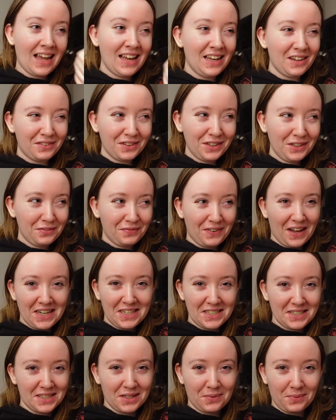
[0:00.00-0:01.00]
I love a new
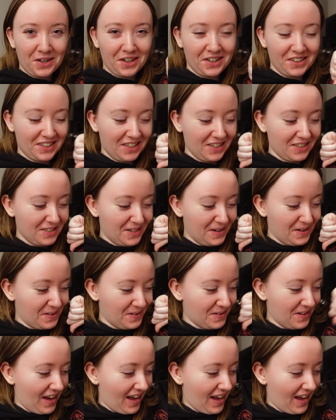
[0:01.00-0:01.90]
fantasy world, I don't know,